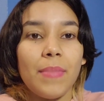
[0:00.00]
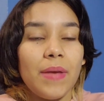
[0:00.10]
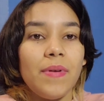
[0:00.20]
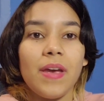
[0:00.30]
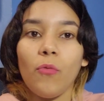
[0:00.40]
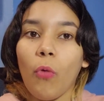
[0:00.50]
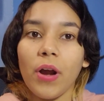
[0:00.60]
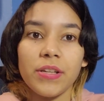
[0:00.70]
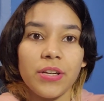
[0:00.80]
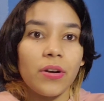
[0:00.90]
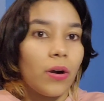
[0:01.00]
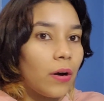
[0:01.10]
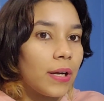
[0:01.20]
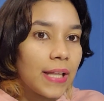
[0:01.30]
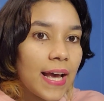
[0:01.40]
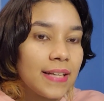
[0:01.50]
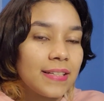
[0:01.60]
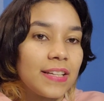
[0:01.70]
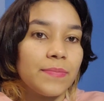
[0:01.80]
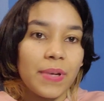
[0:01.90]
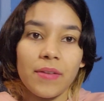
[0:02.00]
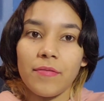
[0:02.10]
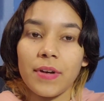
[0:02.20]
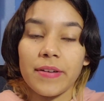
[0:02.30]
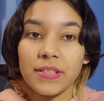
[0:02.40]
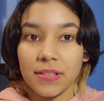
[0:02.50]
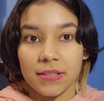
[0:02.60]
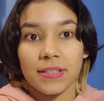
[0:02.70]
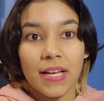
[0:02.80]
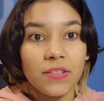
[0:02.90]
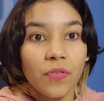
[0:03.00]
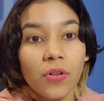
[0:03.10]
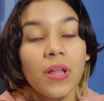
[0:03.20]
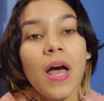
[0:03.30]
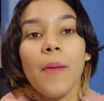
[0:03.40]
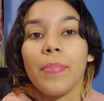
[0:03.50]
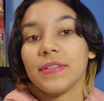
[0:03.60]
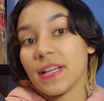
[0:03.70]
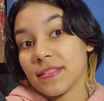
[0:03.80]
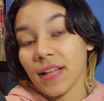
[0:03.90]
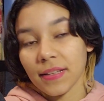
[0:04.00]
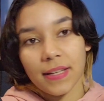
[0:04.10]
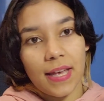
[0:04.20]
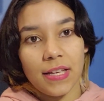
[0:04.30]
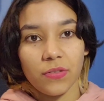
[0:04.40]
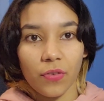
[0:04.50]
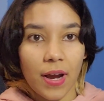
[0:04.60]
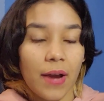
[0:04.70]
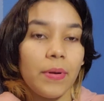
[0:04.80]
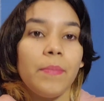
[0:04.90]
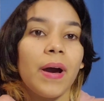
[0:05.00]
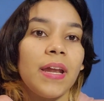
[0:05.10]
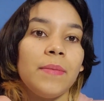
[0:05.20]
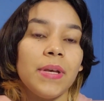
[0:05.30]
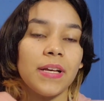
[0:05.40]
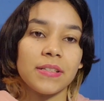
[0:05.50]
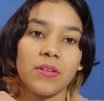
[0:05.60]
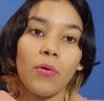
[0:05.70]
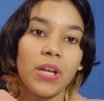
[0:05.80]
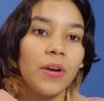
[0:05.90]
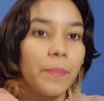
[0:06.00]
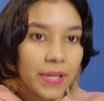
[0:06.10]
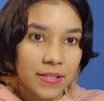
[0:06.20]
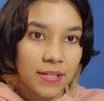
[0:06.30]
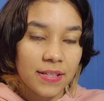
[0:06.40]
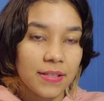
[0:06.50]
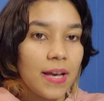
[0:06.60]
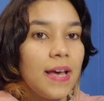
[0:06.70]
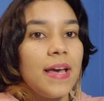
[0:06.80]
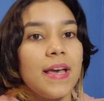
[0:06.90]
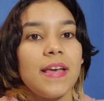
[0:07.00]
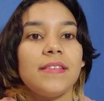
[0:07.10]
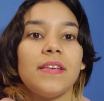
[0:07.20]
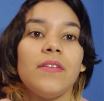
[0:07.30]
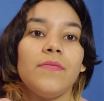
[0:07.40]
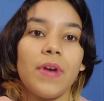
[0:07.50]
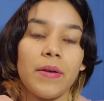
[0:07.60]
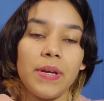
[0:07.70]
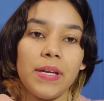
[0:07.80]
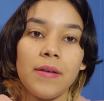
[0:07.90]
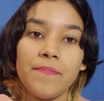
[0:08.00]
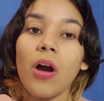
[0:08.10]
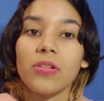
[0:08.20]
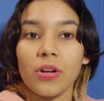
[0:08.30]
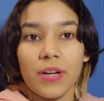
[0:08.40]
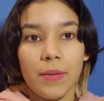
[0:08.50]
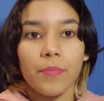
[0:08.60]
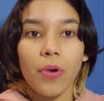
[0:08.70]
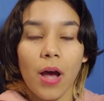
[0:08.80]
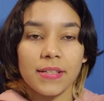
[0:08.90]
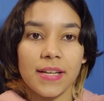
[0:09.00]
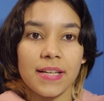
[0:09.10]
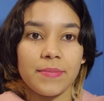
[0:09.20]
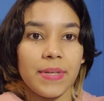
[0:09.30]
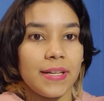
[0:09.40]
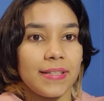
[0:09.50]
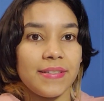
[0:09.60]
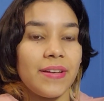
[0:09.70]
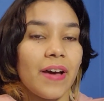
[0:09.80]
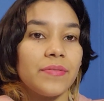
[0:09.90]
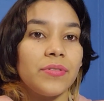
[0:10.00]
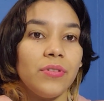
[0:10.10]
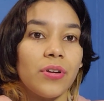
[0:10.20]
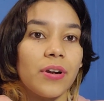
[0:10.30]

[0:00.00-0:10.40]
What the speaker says: maybe in 1 year or less has been very successful, but that's not the case for everybody, because owning a business is a very long learning process, because you have to